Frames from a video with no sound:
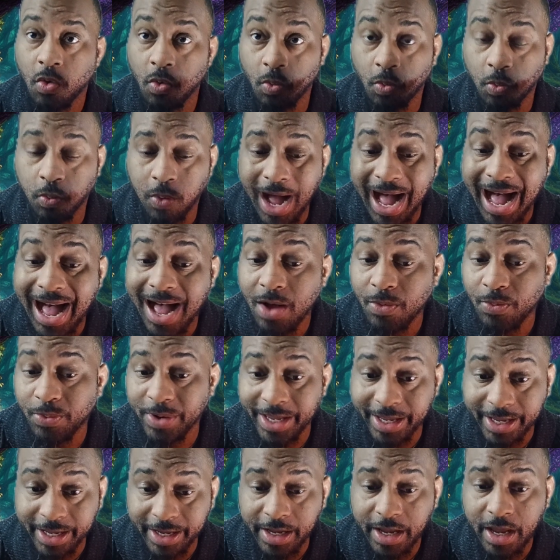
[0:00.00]

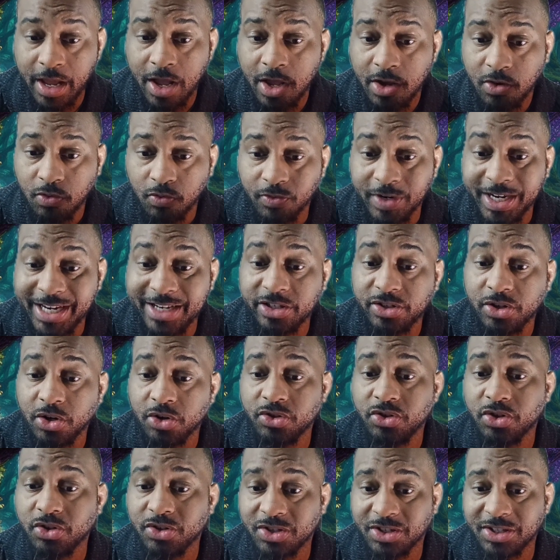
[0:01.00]
Huawei
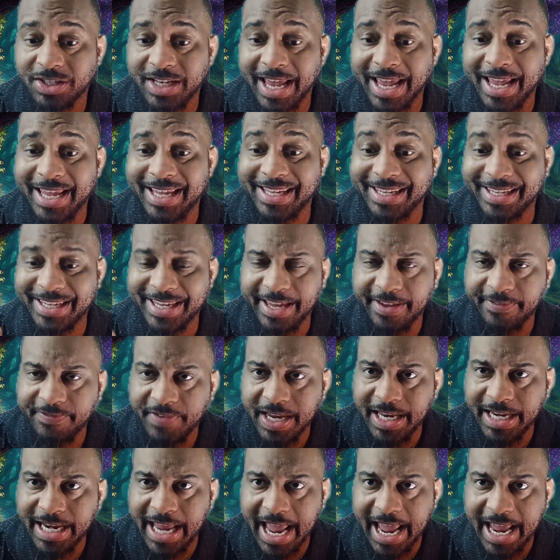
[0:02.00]
researchers say
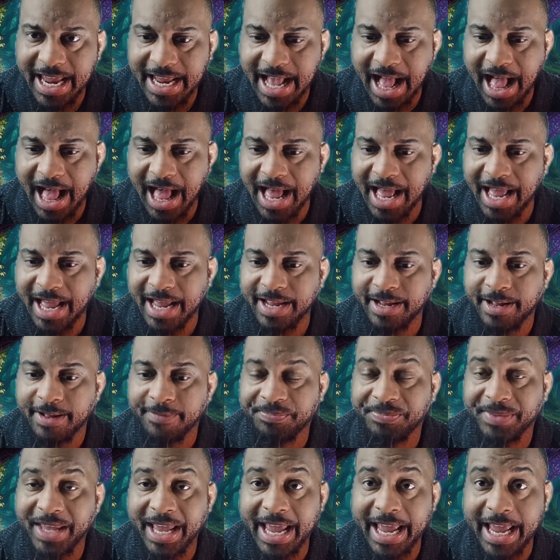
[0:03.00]
giving A I
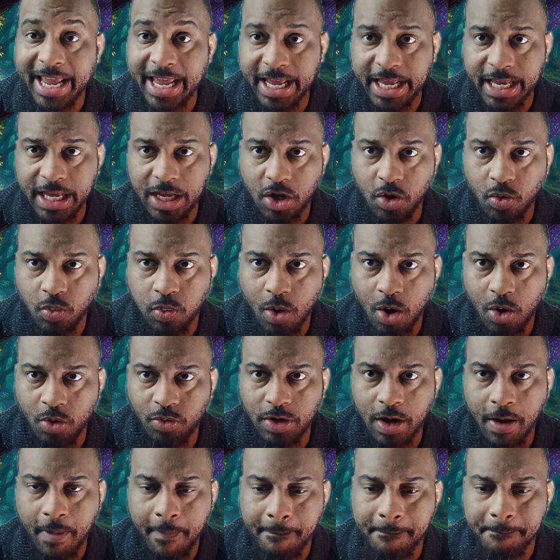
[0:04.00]
a,
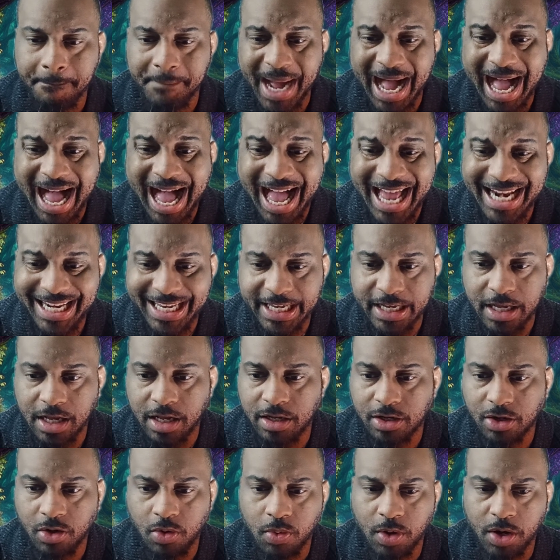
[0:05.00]
quote, body,
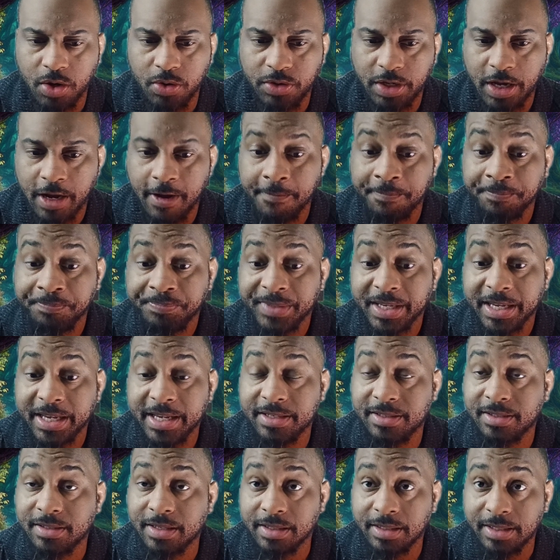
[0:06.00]
unquote,
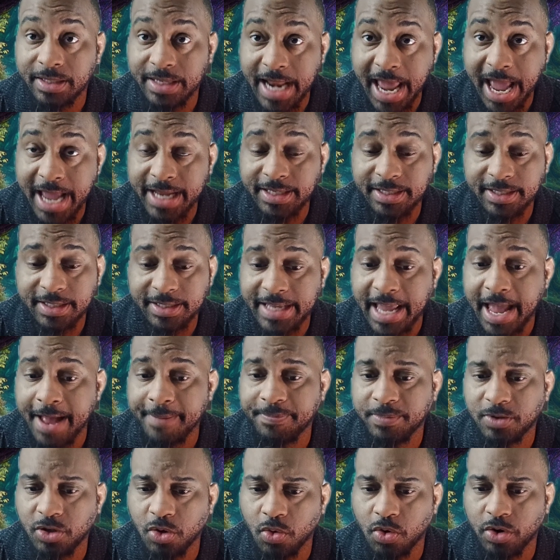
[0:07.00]
is the next
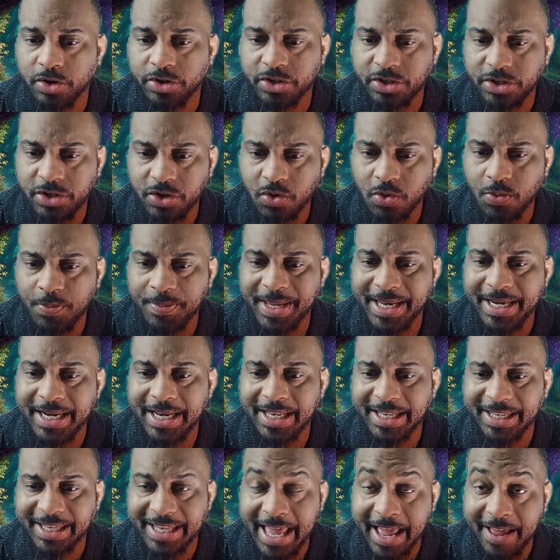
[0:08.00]
step toward
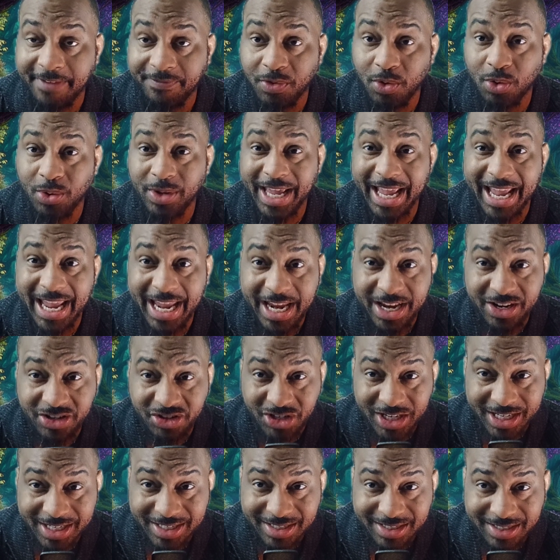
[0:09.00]
human-level
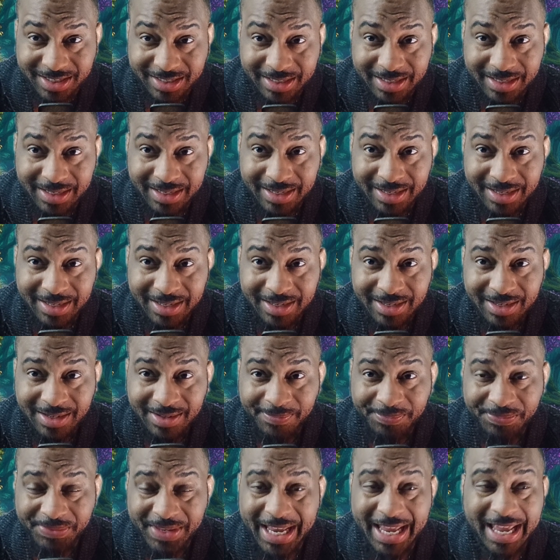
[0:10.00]
agents.
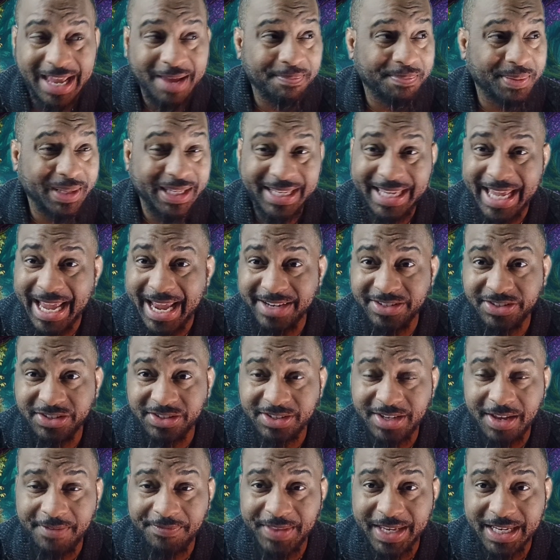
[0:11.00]
The
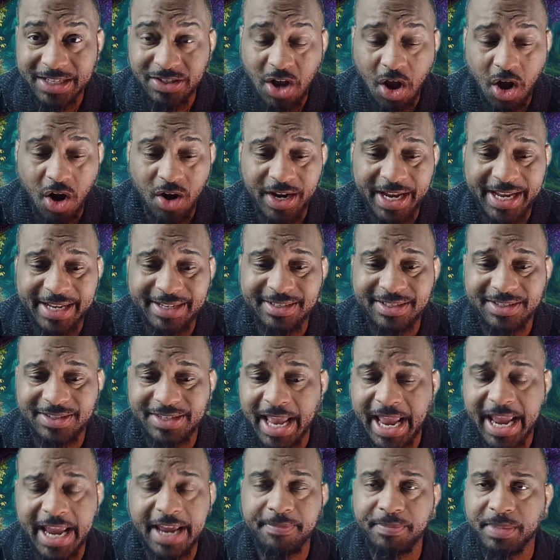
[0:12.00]
implications of this are
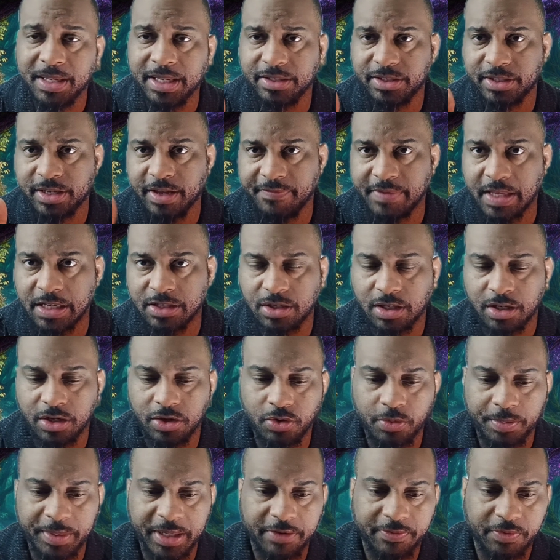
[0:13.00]
insane, but let's give this a
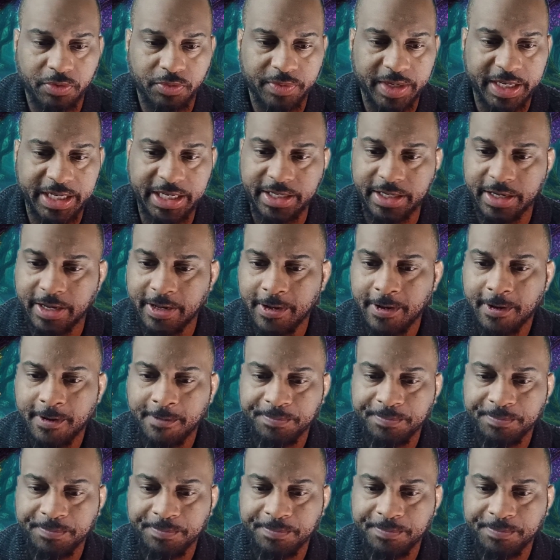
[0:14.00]
little bit of a read.